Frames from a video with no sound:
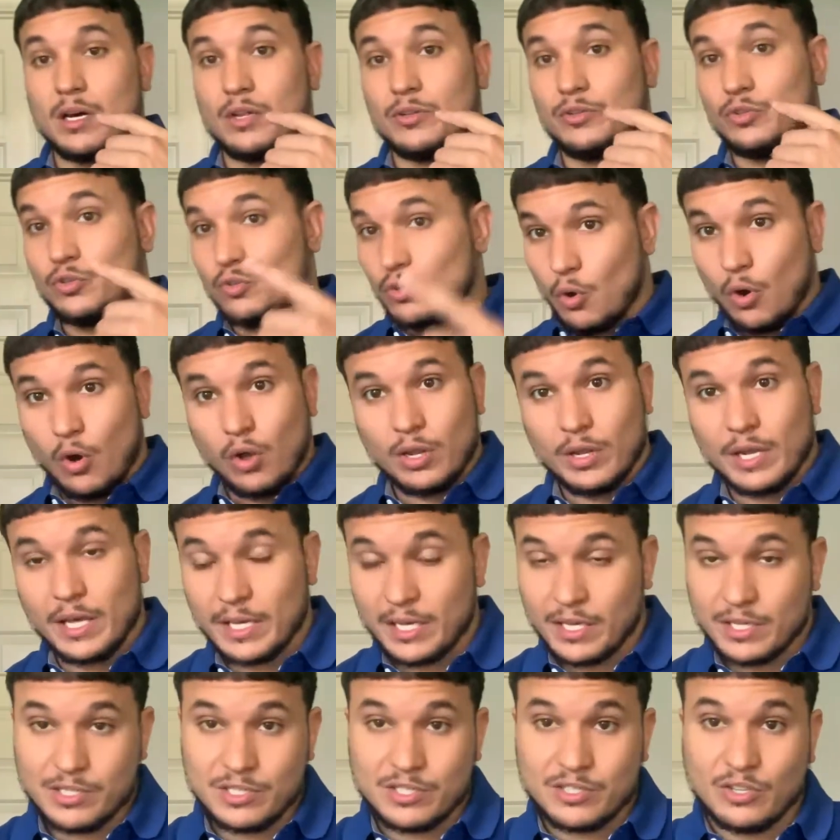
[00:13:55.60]
do all that
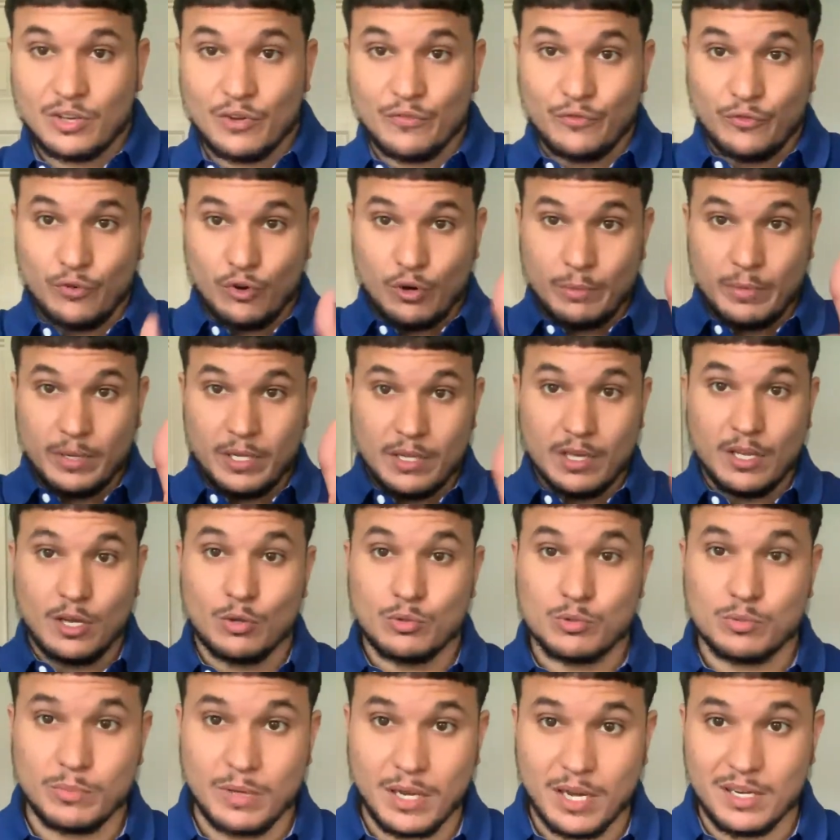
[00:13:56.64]
good stuff for me. It
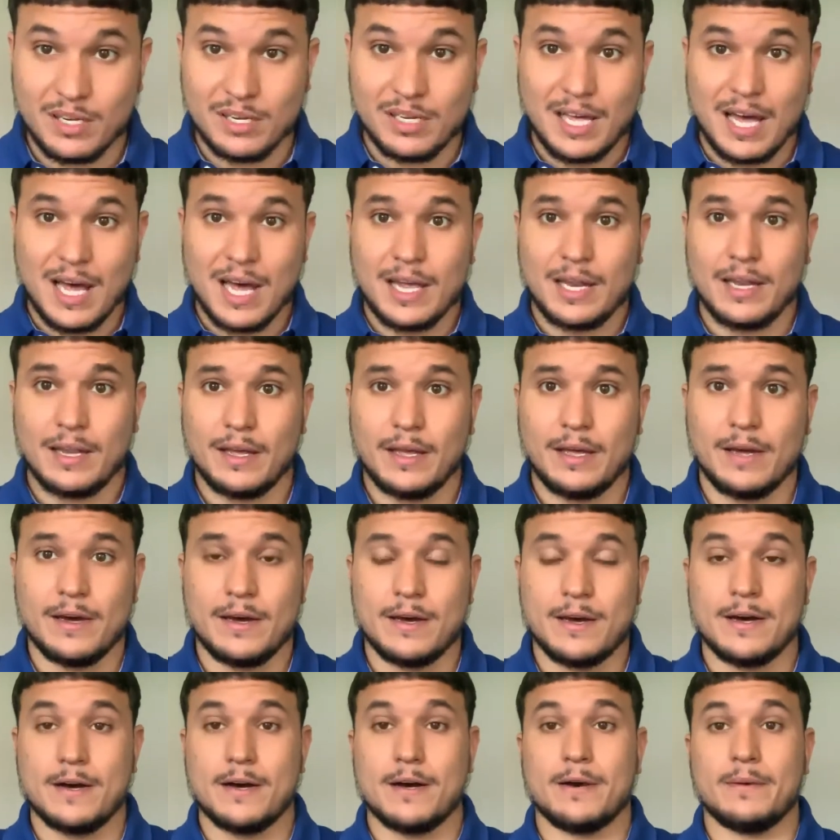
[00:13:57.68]
helps me out a lot.
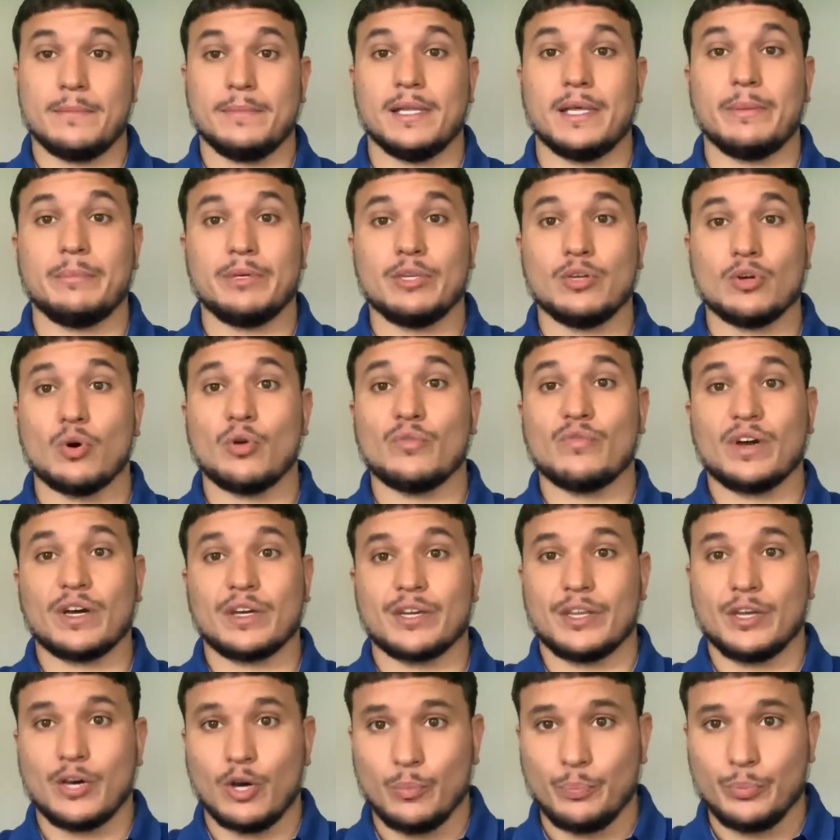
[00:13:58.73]
Let me know if I
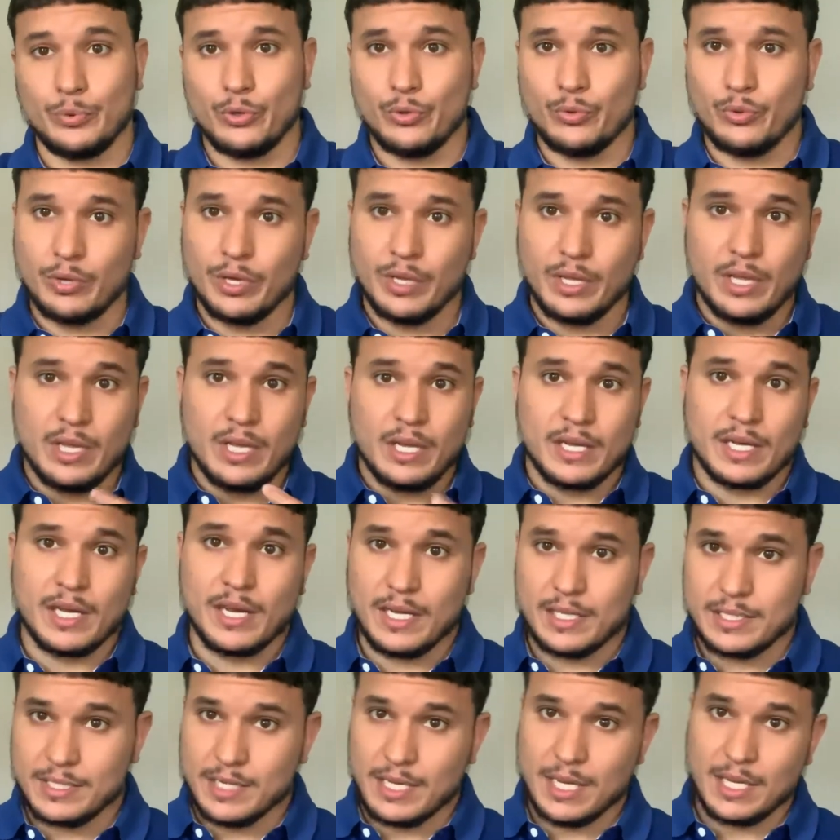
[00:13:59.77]
could help you.
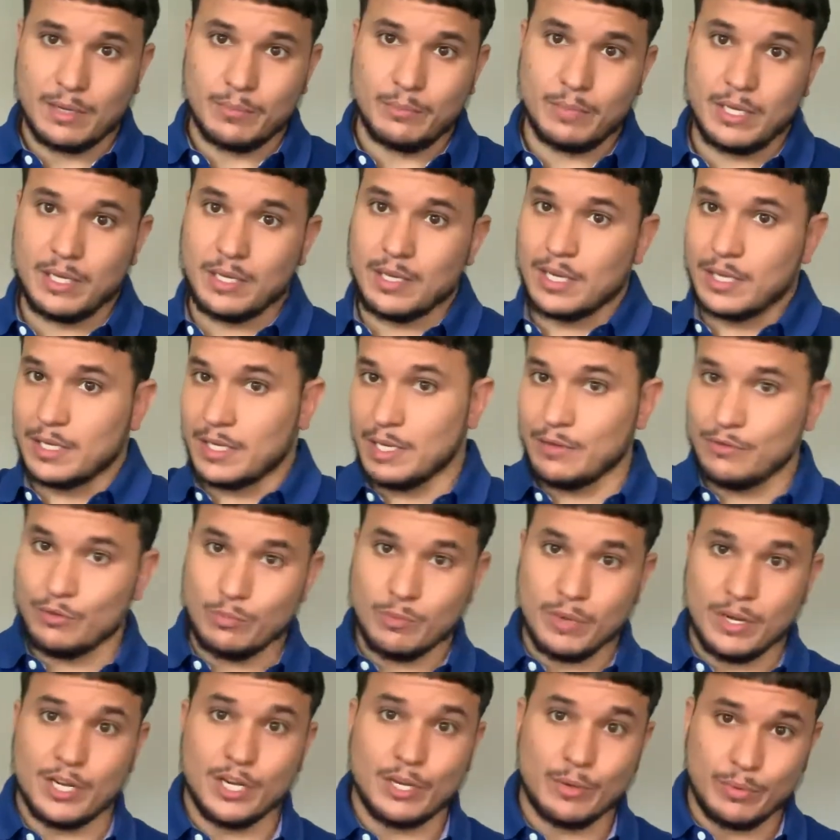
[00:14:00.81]
Contact me. I gave you
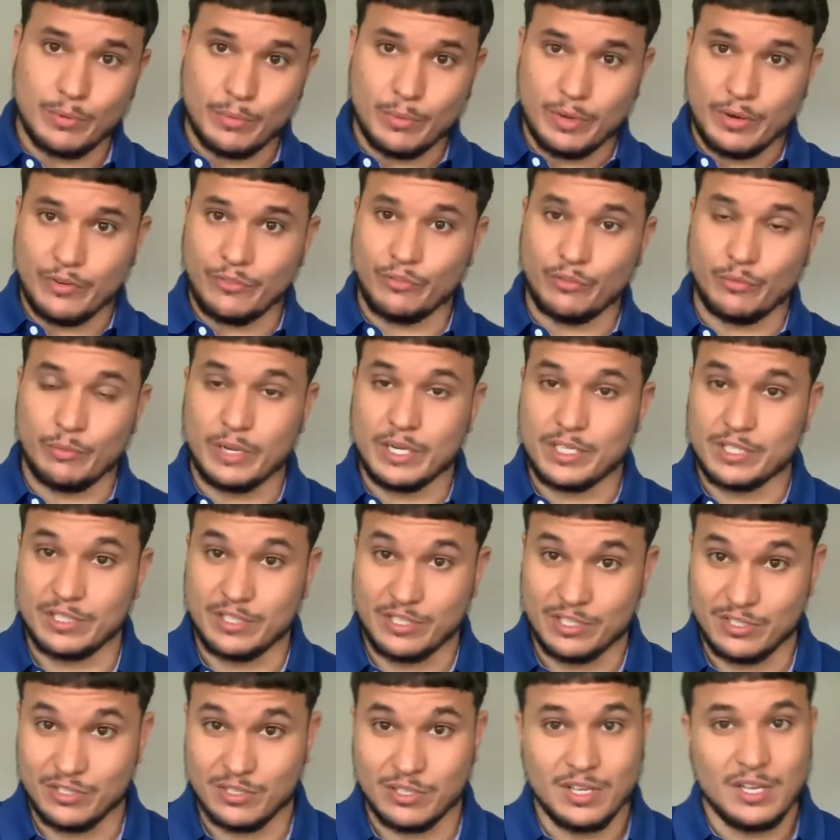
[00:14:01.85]
my number. My information
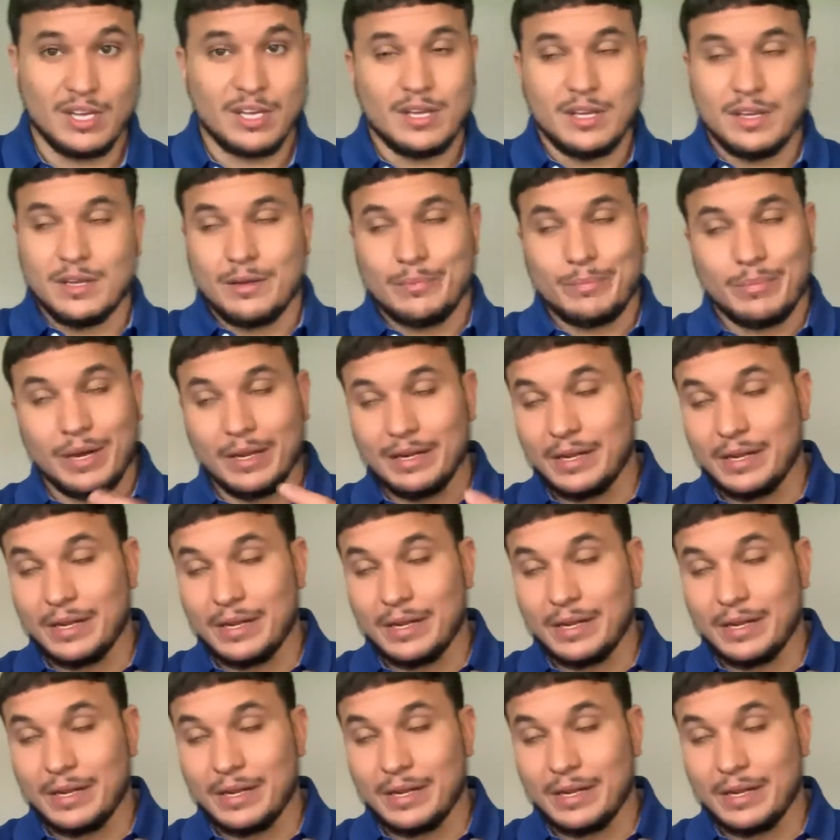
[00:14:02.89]
is, by